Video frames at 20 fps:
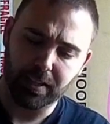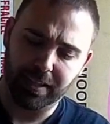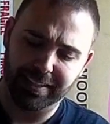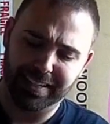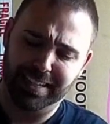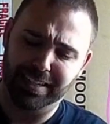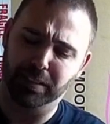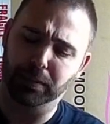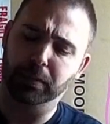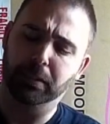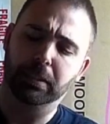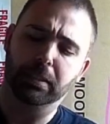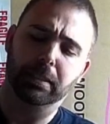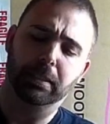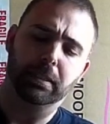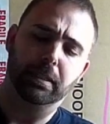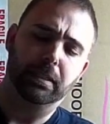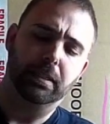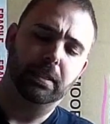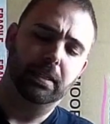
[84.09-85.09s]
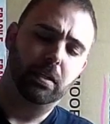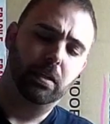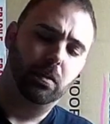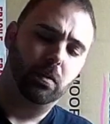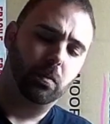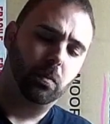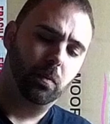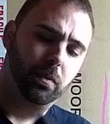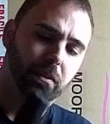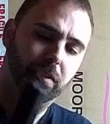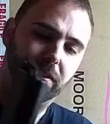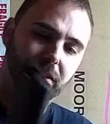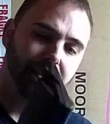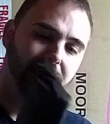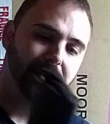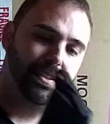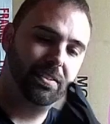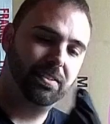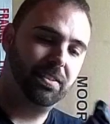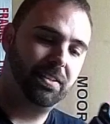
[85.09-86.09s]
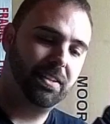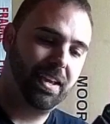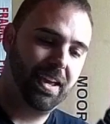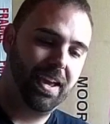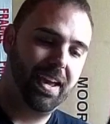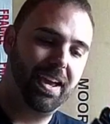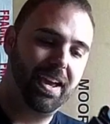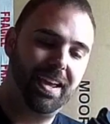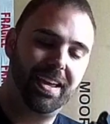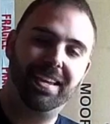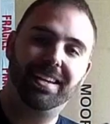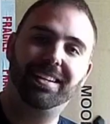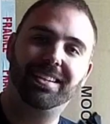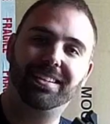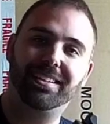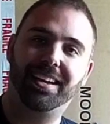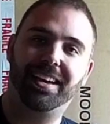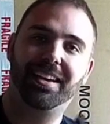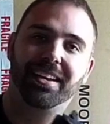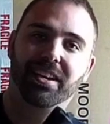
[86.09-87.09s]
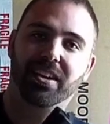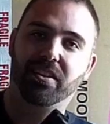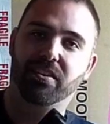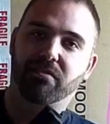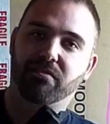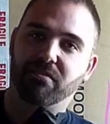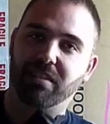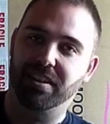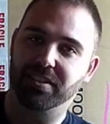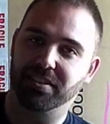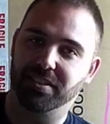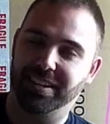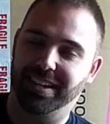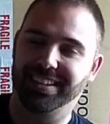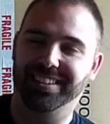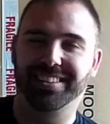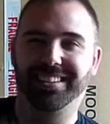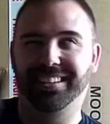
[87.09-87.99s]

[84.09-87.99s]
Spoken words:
Now, this is an air intake resonator.